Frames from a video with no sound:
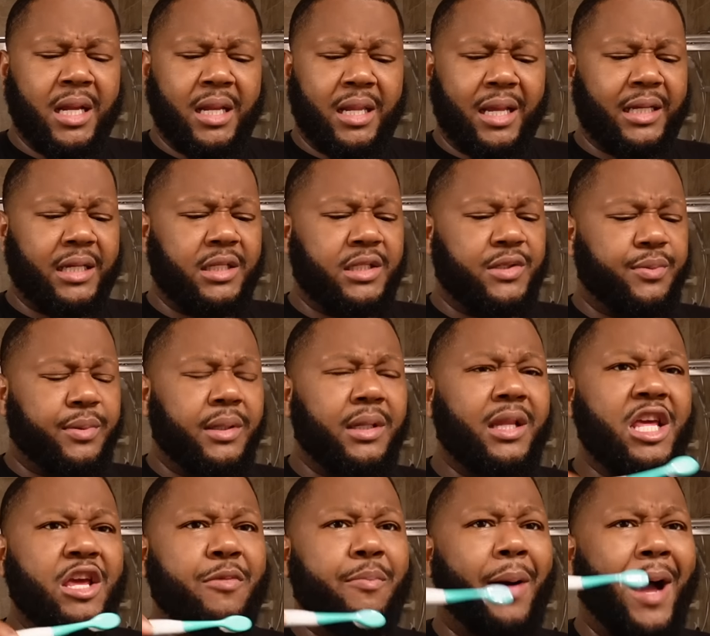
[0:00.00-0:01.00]
it's
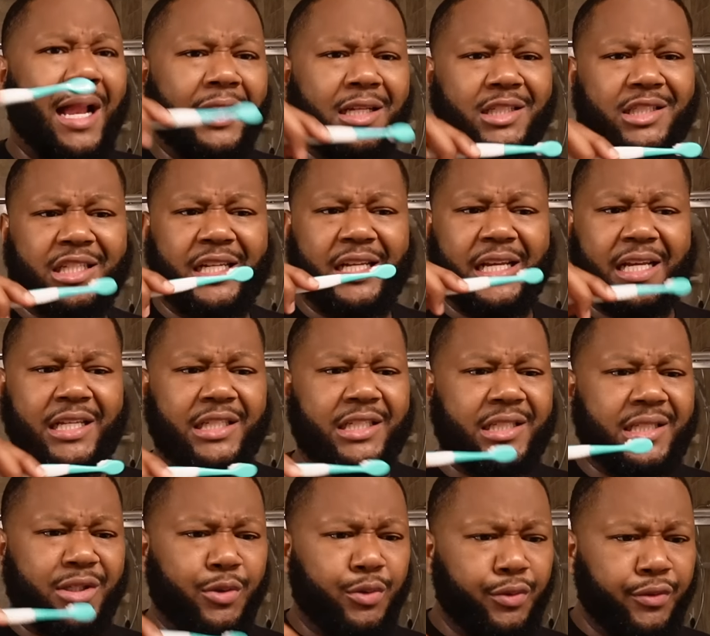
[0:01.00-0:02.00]
really polishing
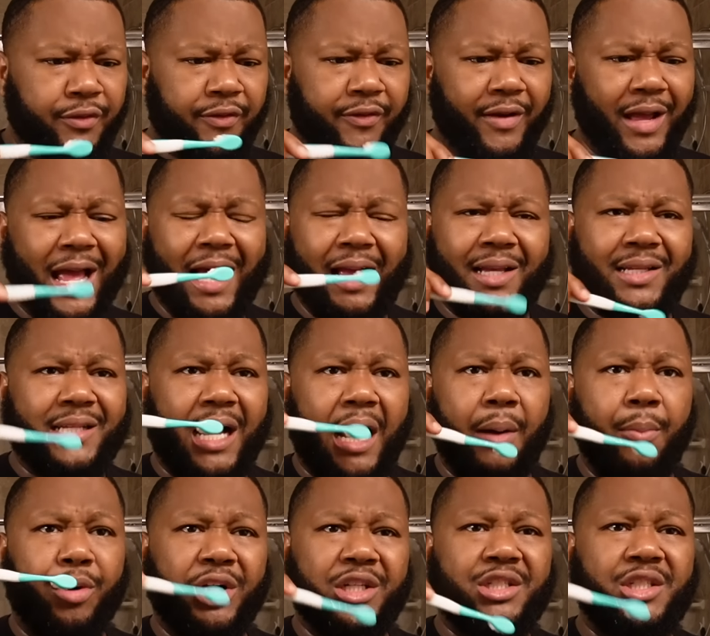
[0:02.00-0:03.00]
each tooth as
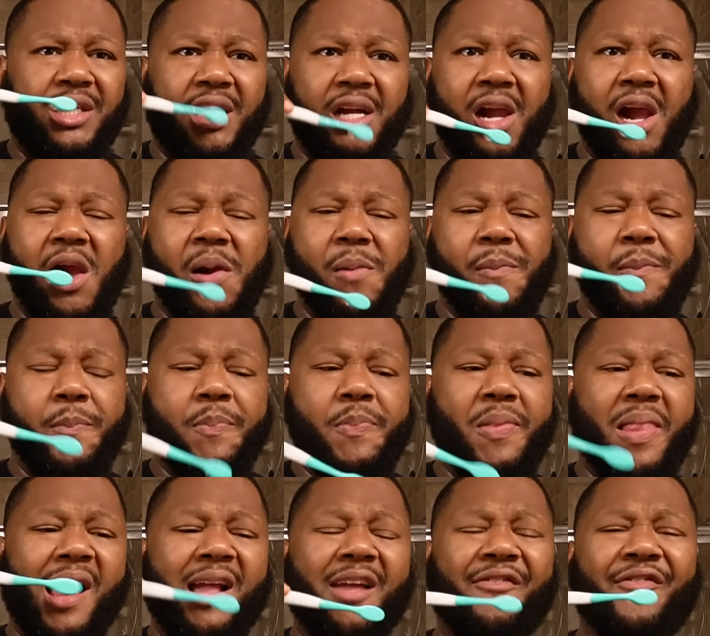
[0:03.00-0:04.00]
I'm brushing it.
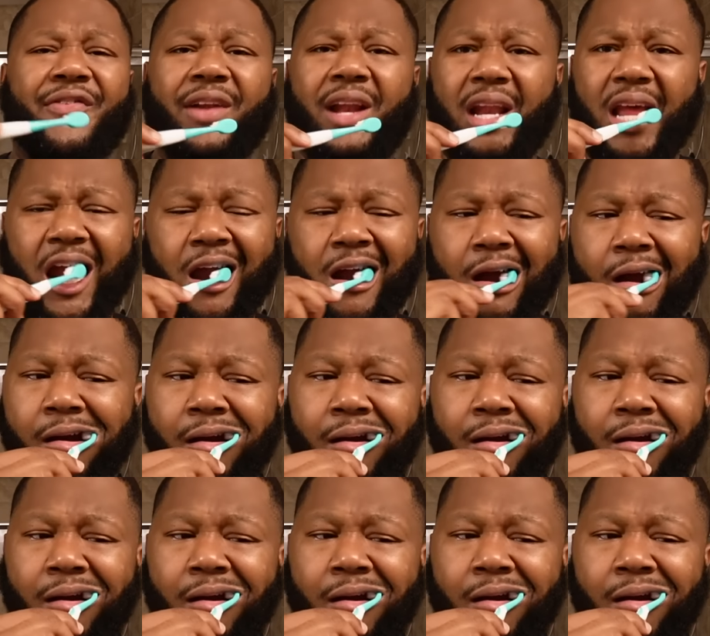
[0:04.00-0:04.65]
I can feel it.